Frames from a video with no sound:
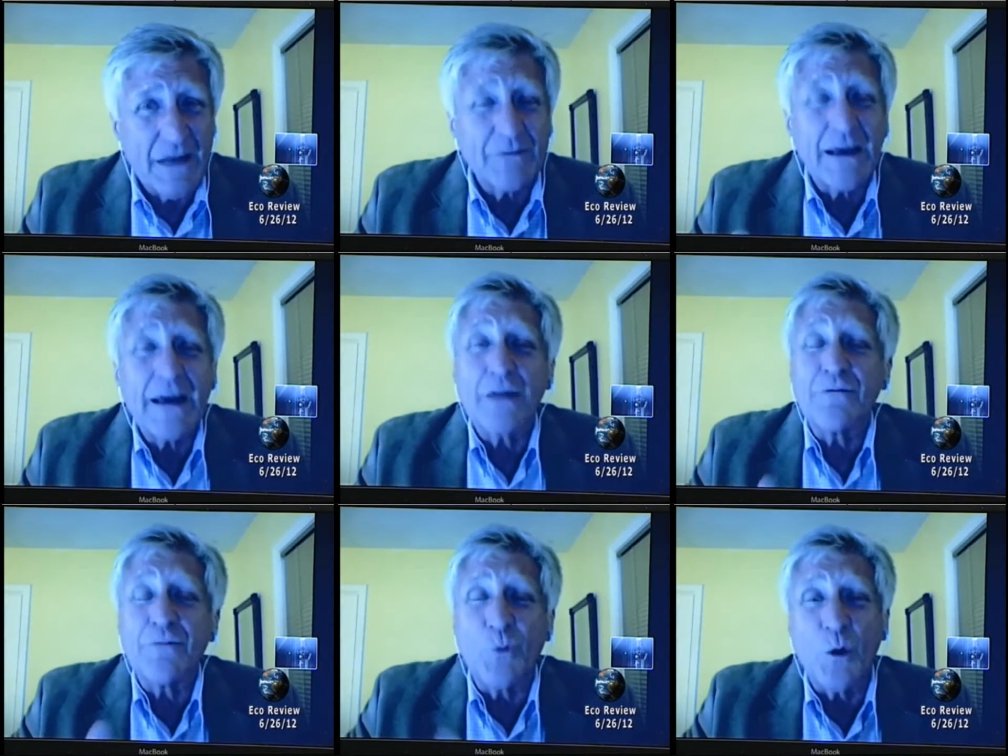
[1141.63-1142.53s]
they had a
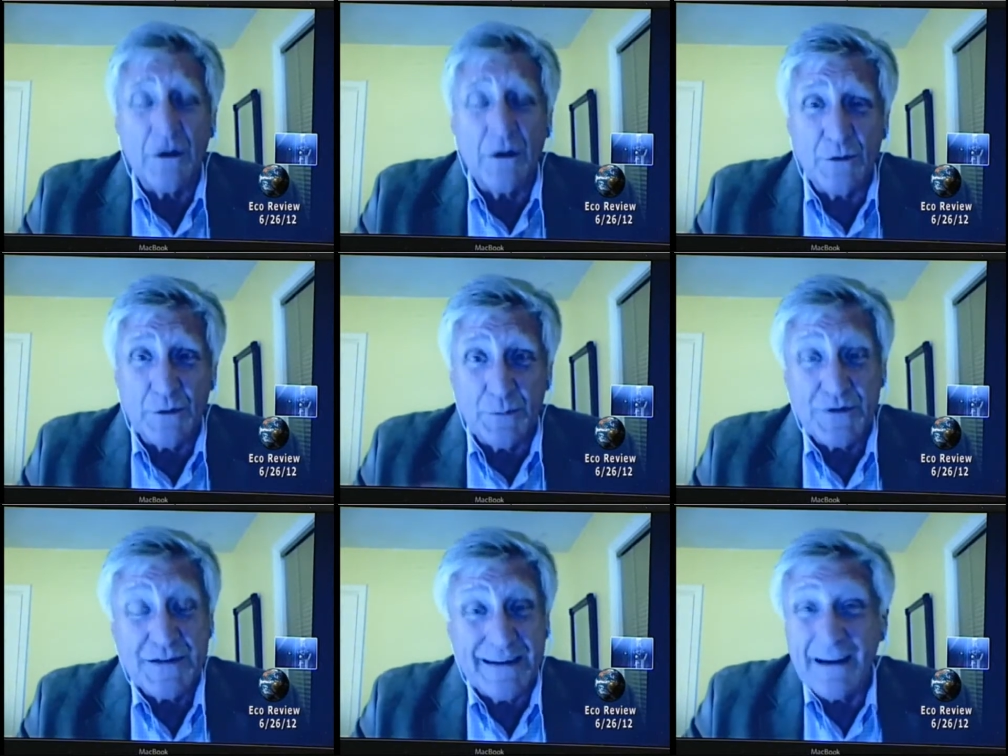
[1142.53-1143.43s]

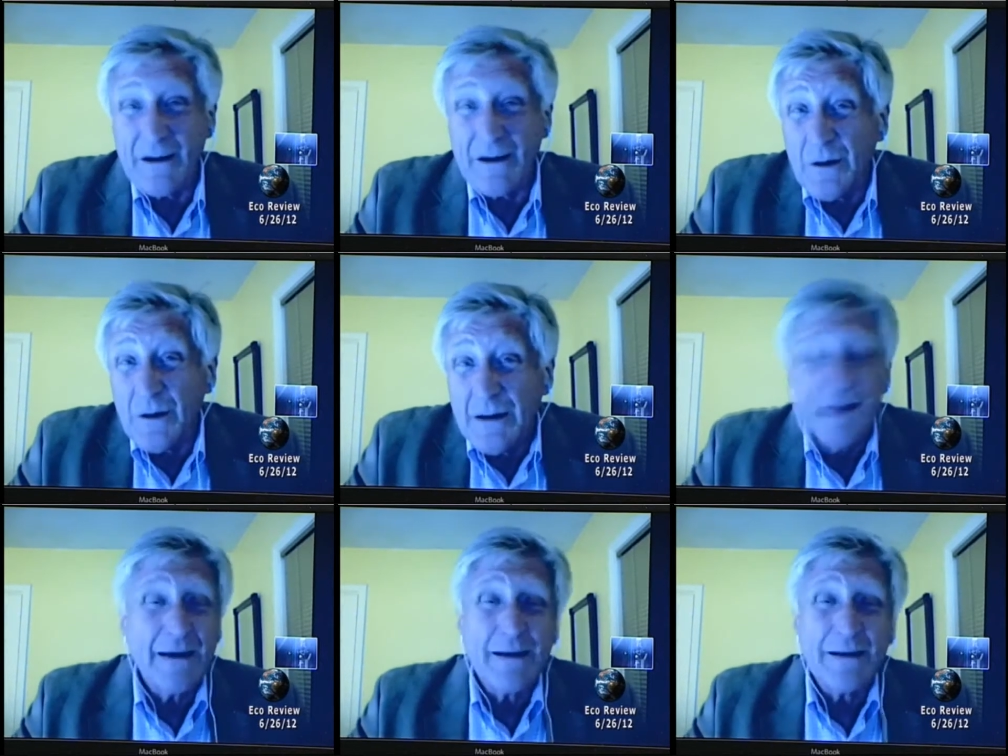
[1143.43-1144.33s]
400% error
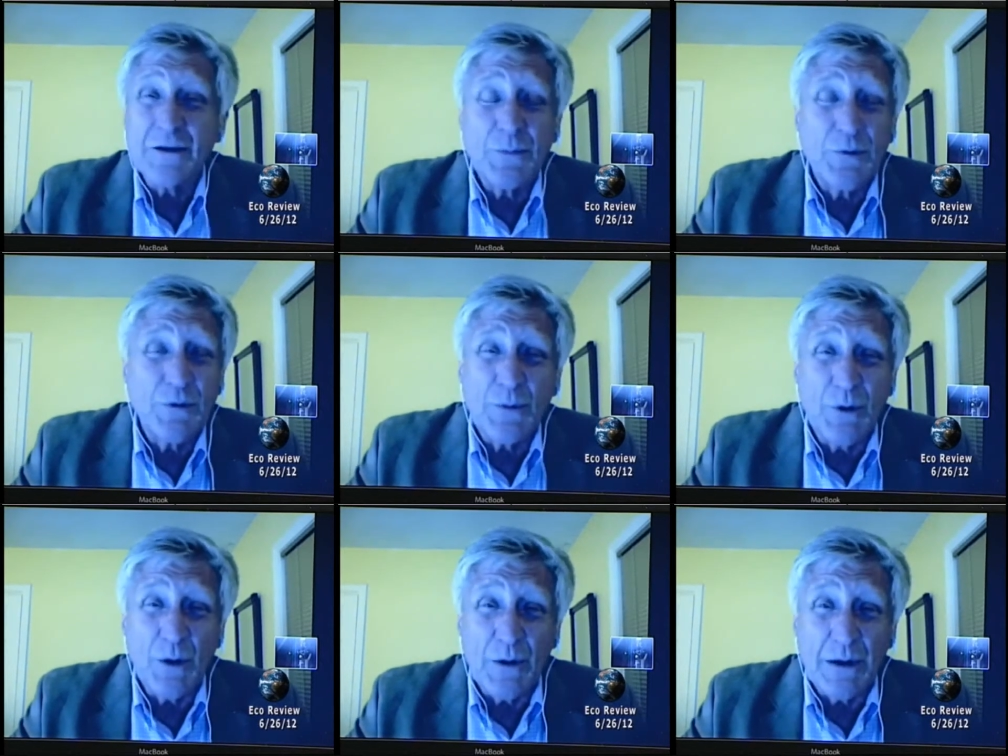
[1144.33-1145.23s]
in their computer
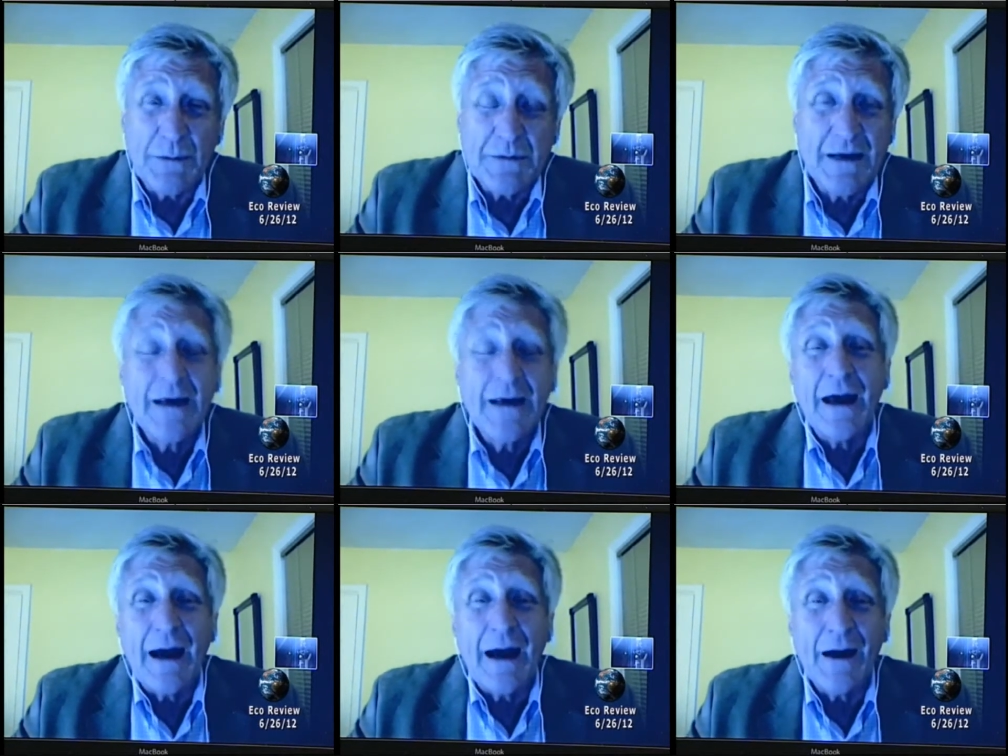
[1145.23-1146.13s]
programs. Wow.
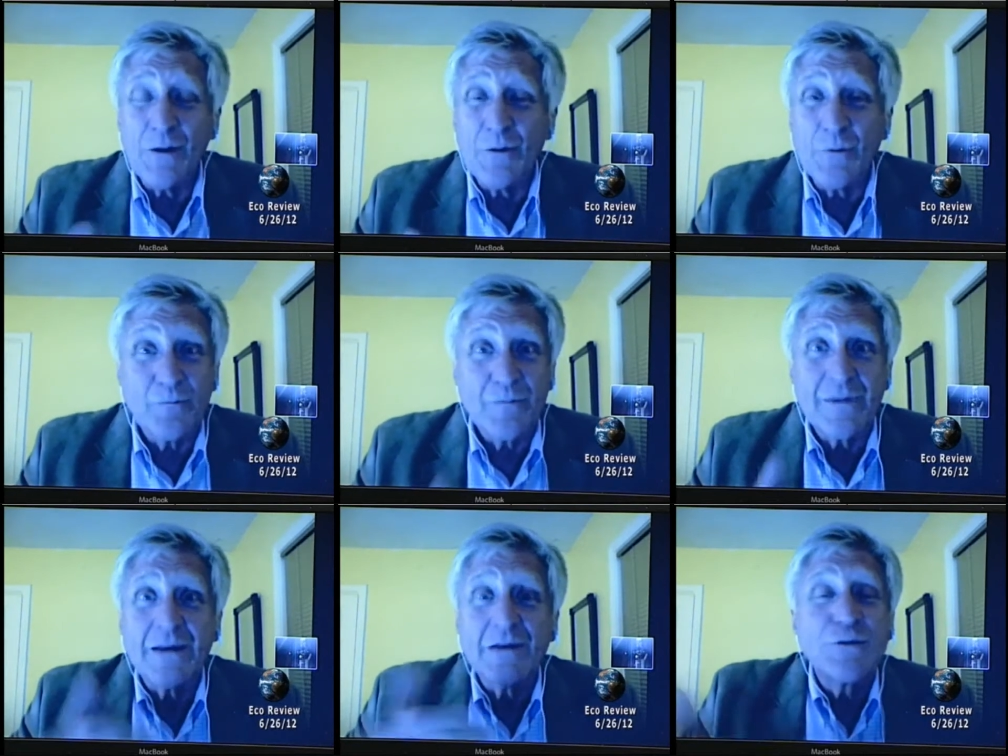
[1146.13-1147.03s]
How the
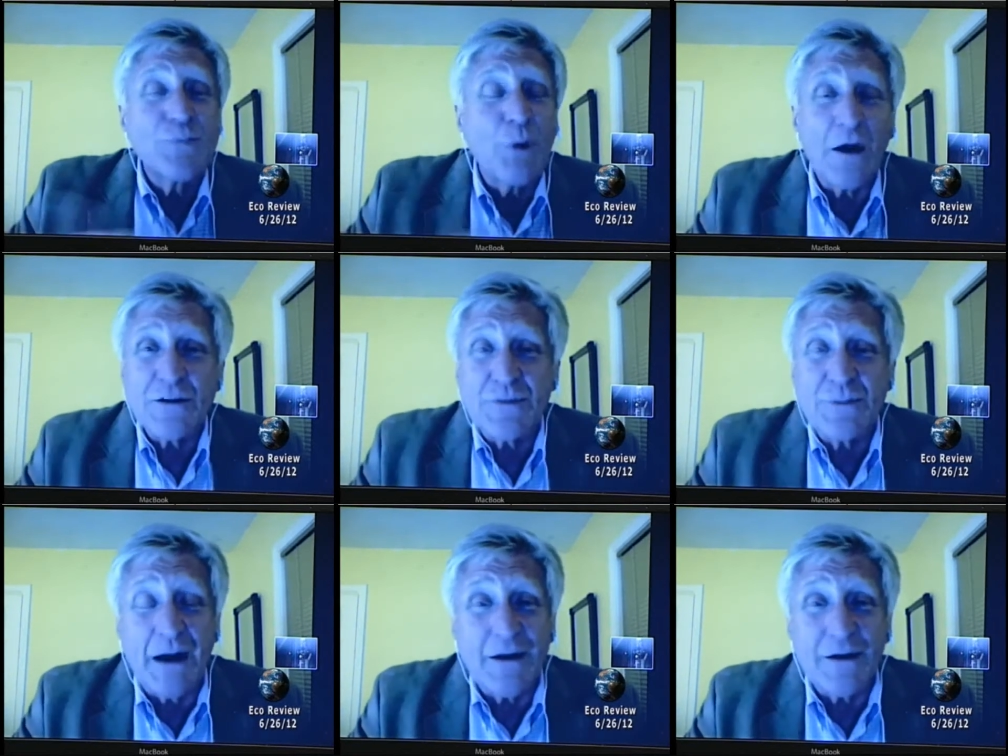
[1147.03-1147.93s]
loose parts
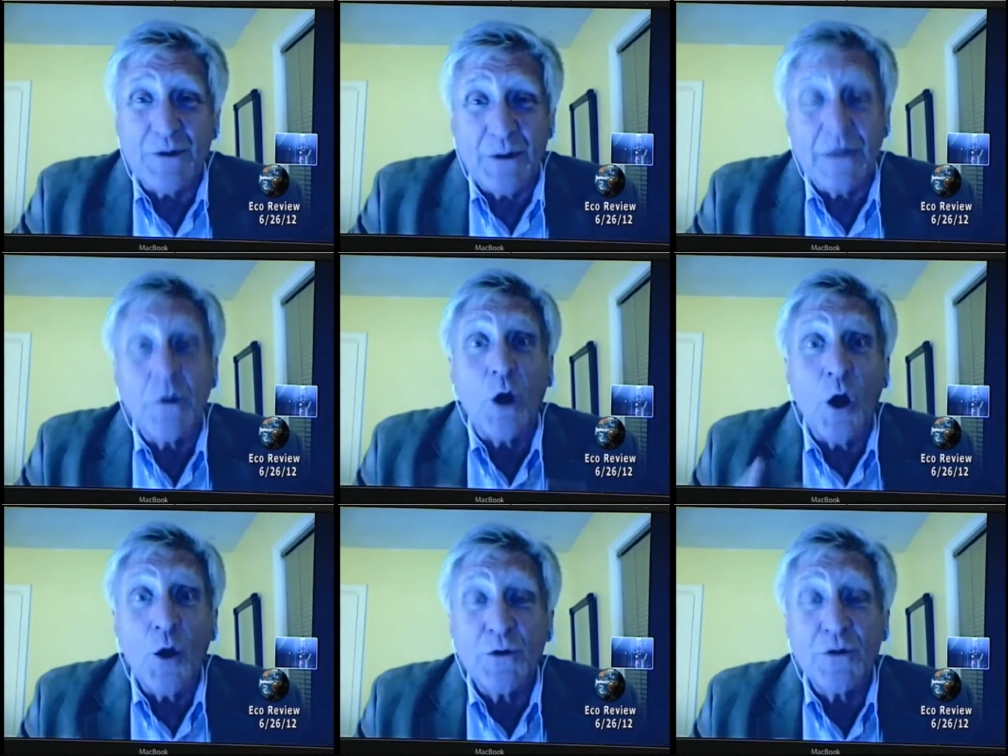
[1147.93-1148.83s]
monitoring
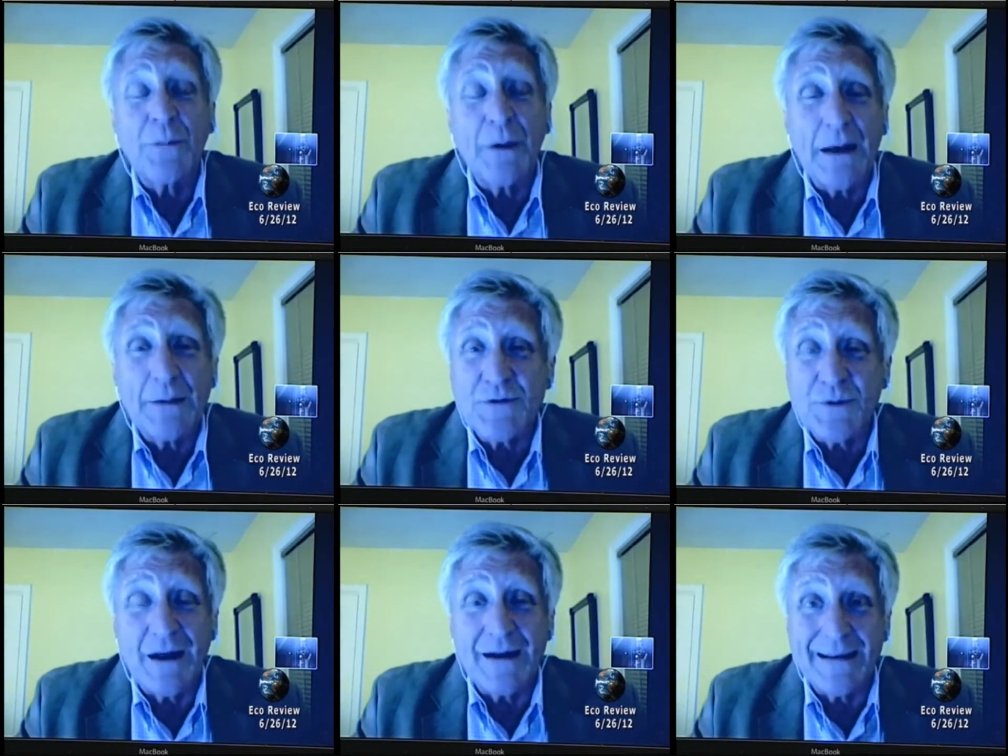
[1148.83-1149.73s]
heard the pipes
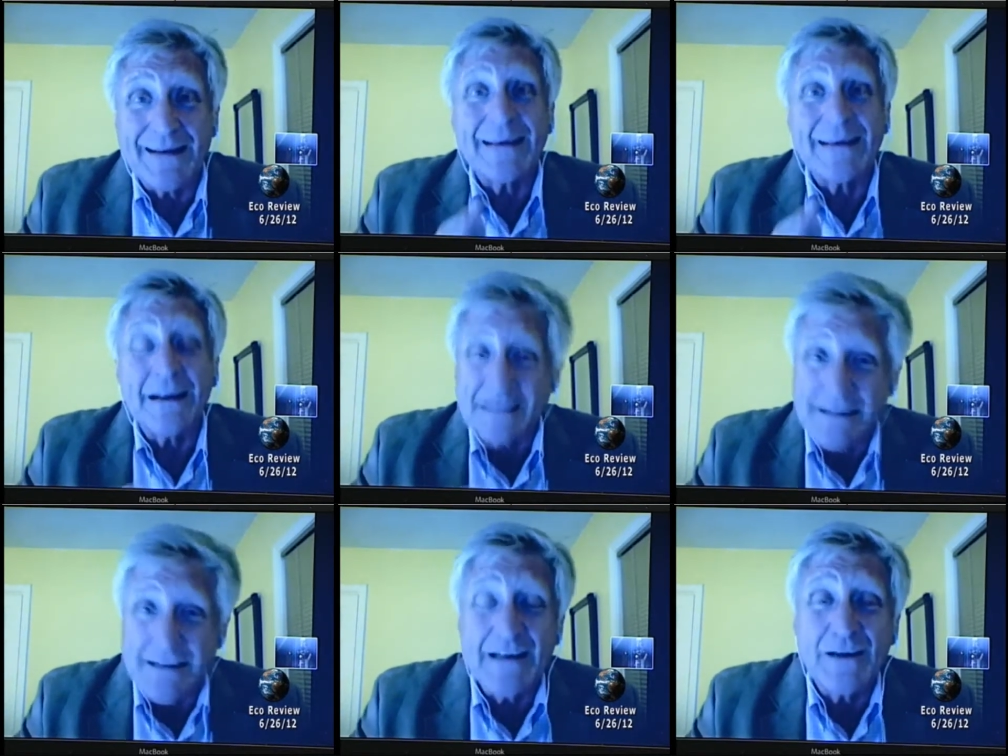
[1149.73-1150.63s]
rattling and Edison
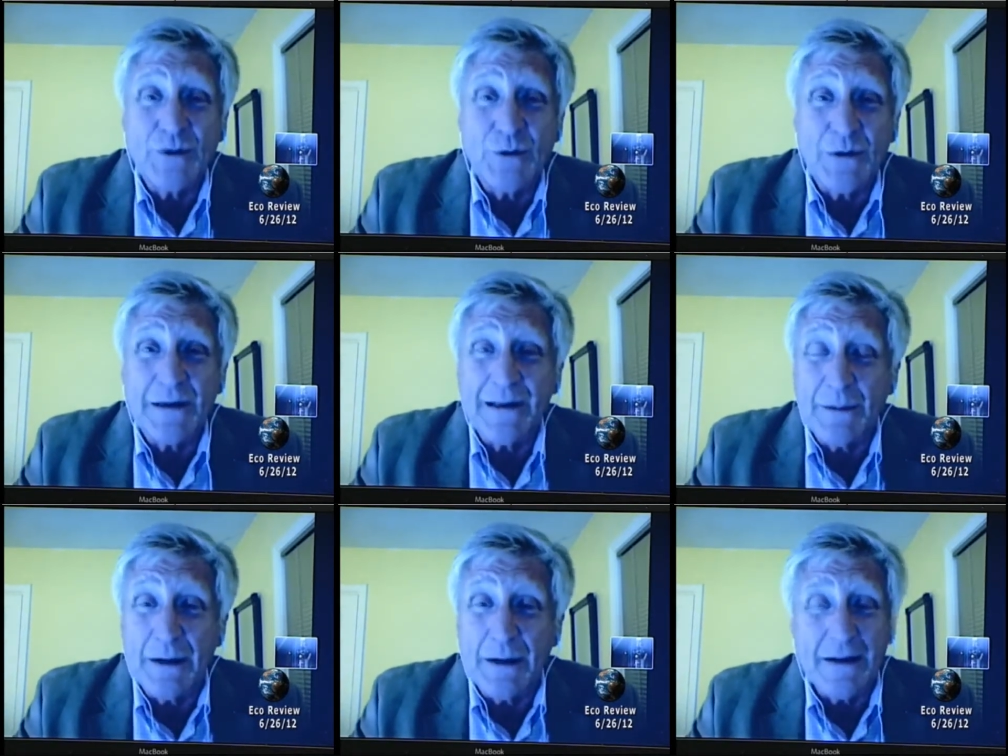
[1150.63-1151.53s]
didn't do anything
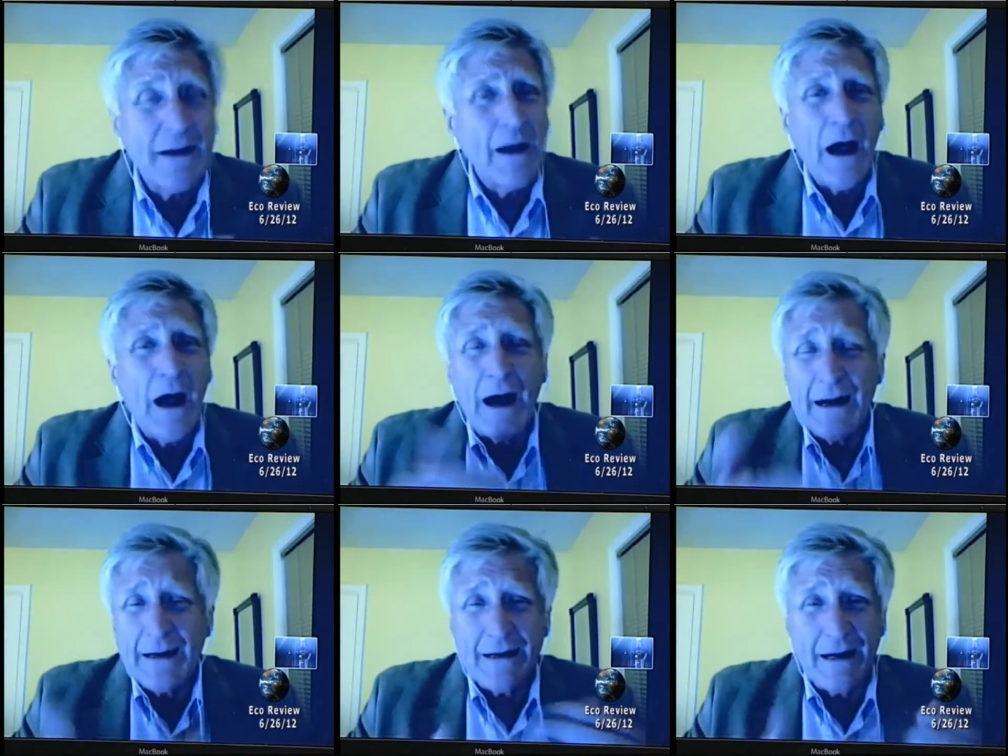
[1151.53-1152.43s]
about it. On
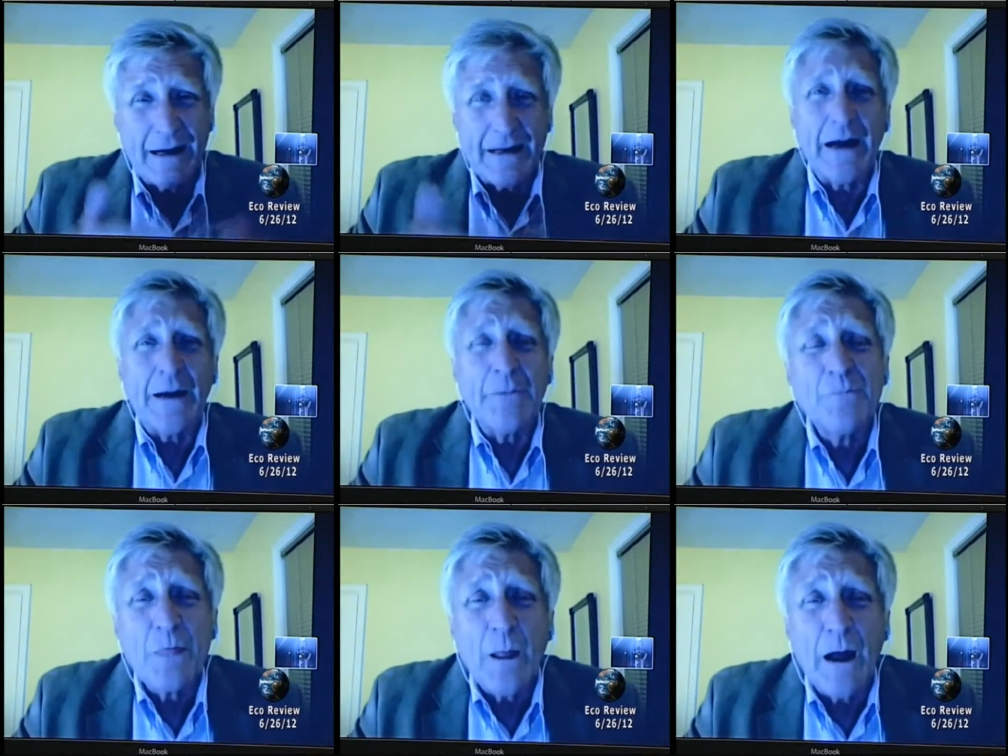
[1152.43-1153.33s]
and on and on.
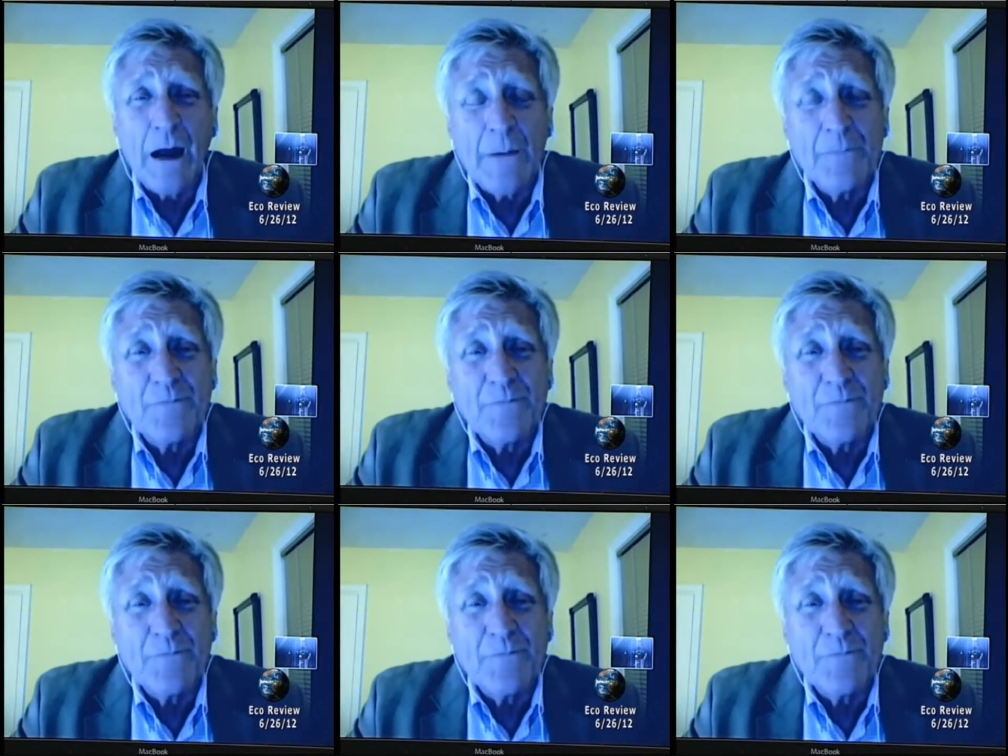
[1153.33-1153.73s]
Um,